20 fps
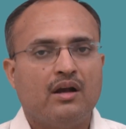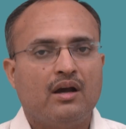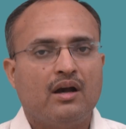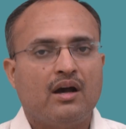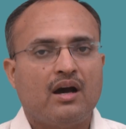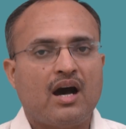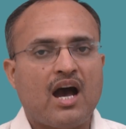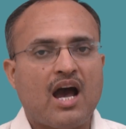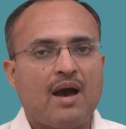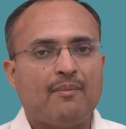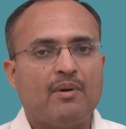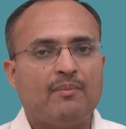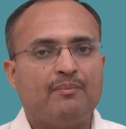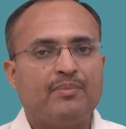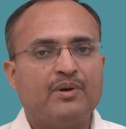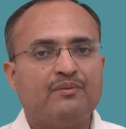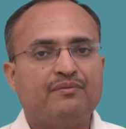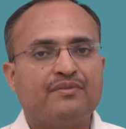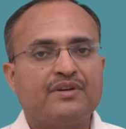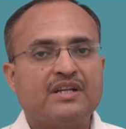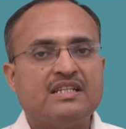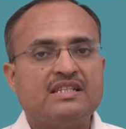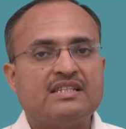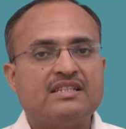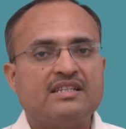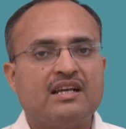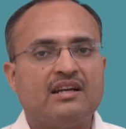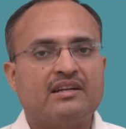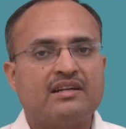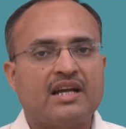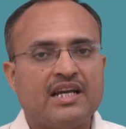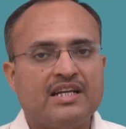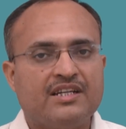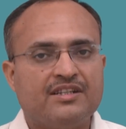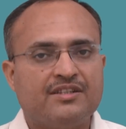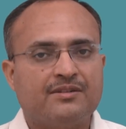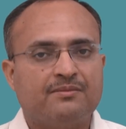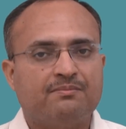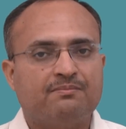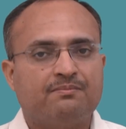have a preferential
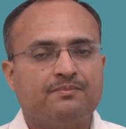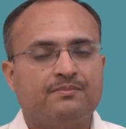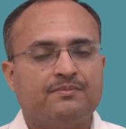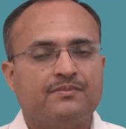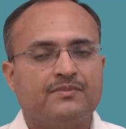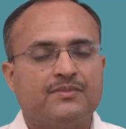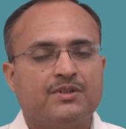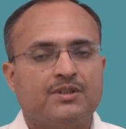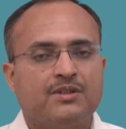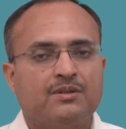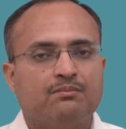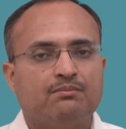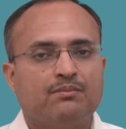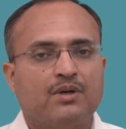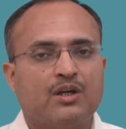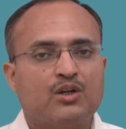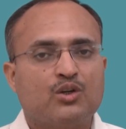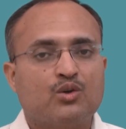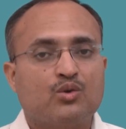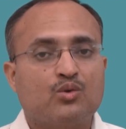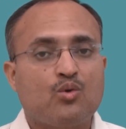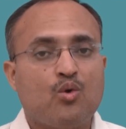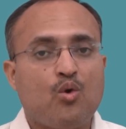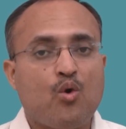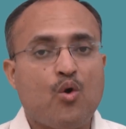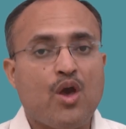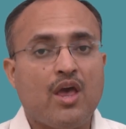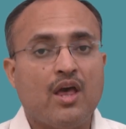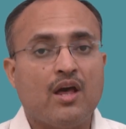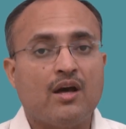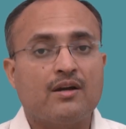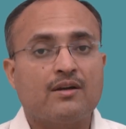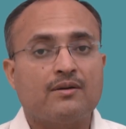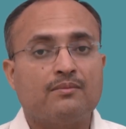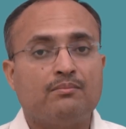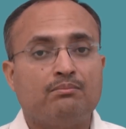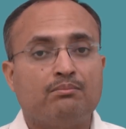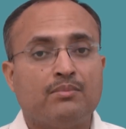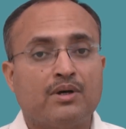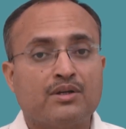right, but co-heir
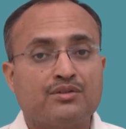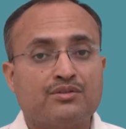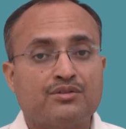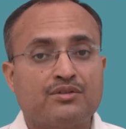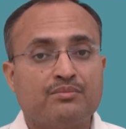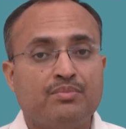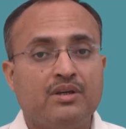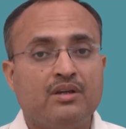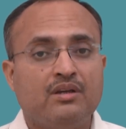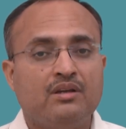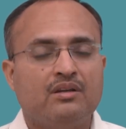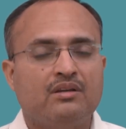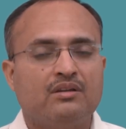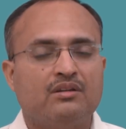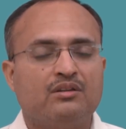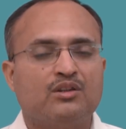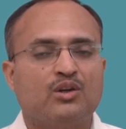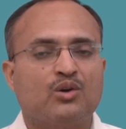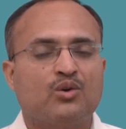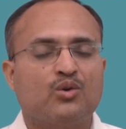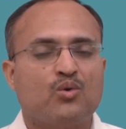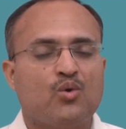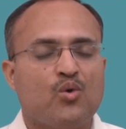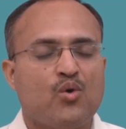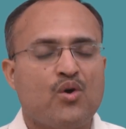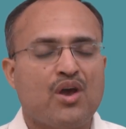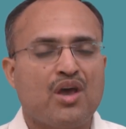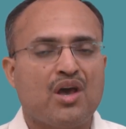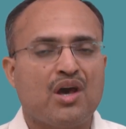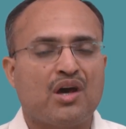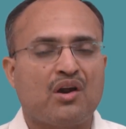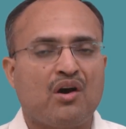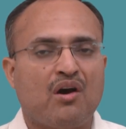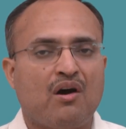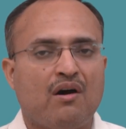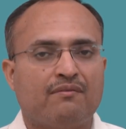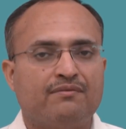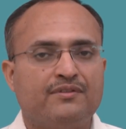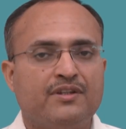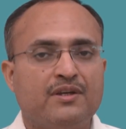must be the co-heir
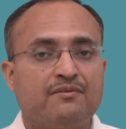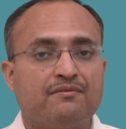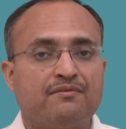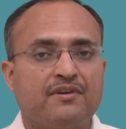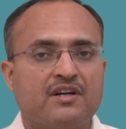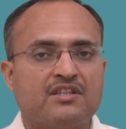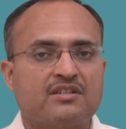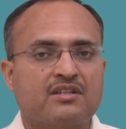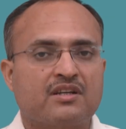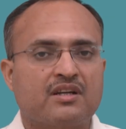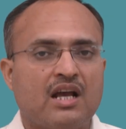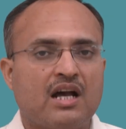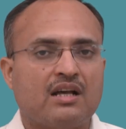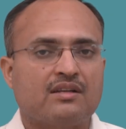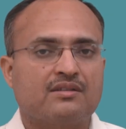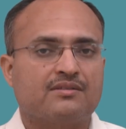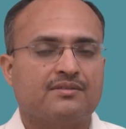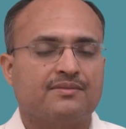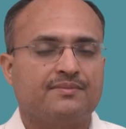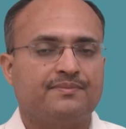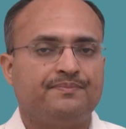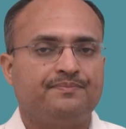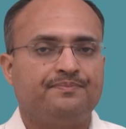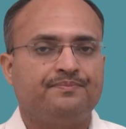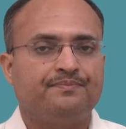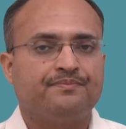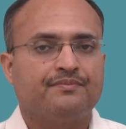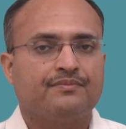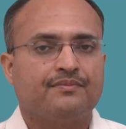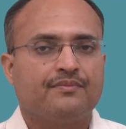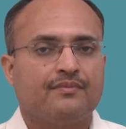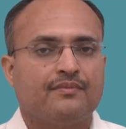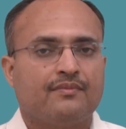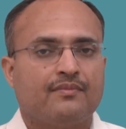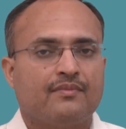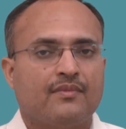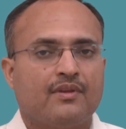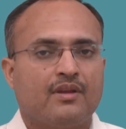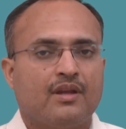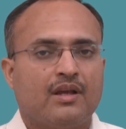of the first class.
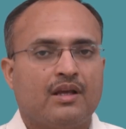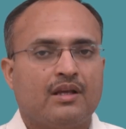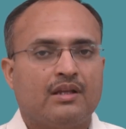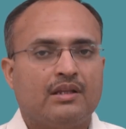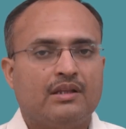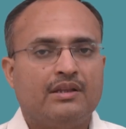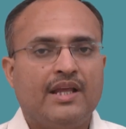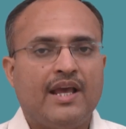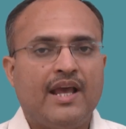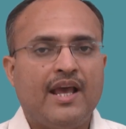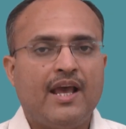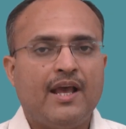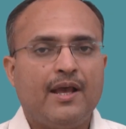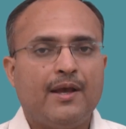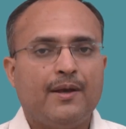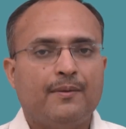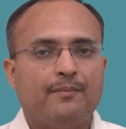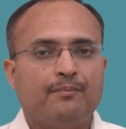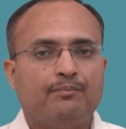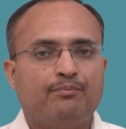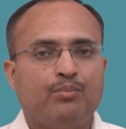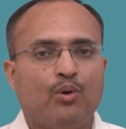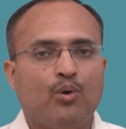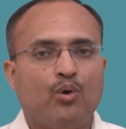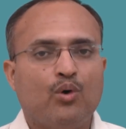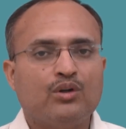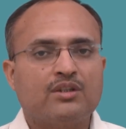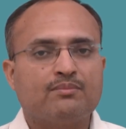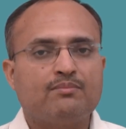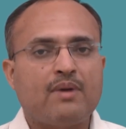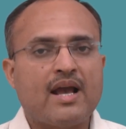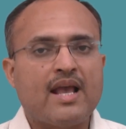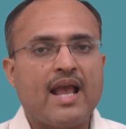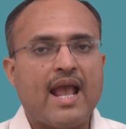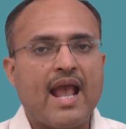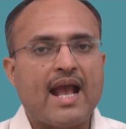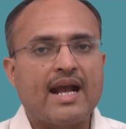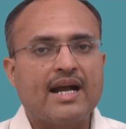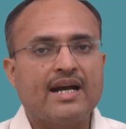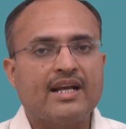They both by
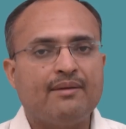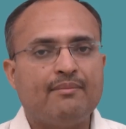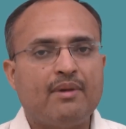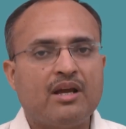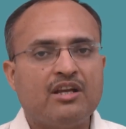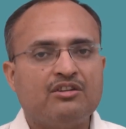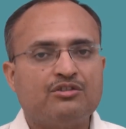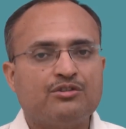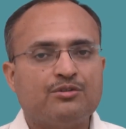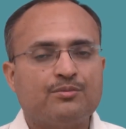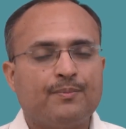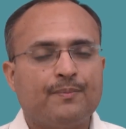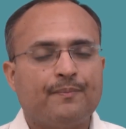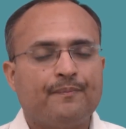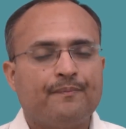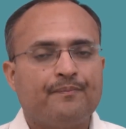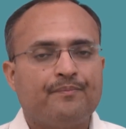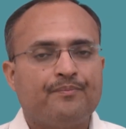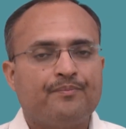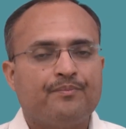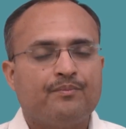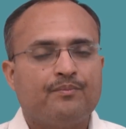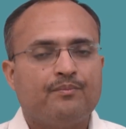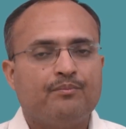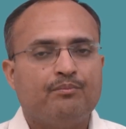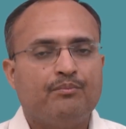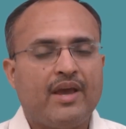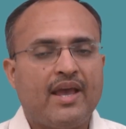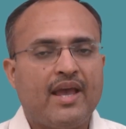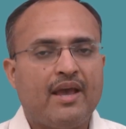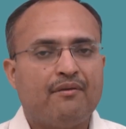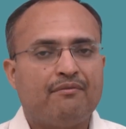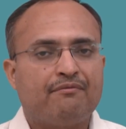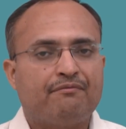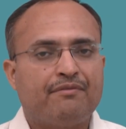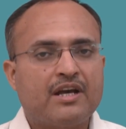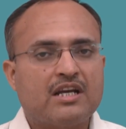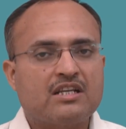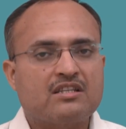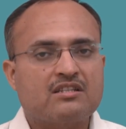agreement may
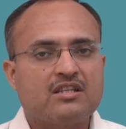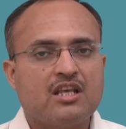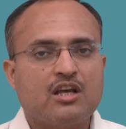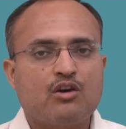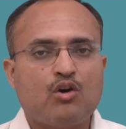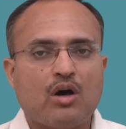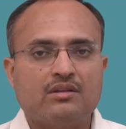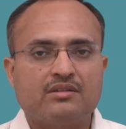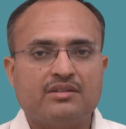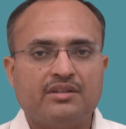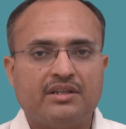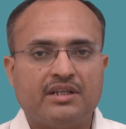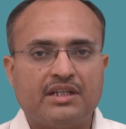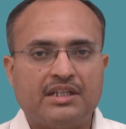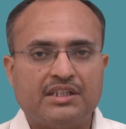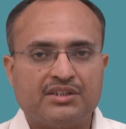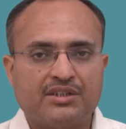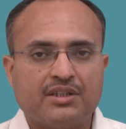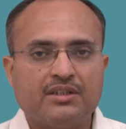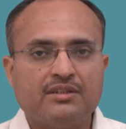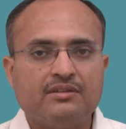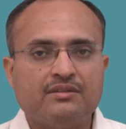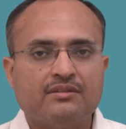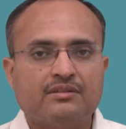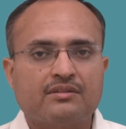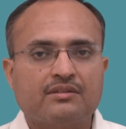fix the consideration,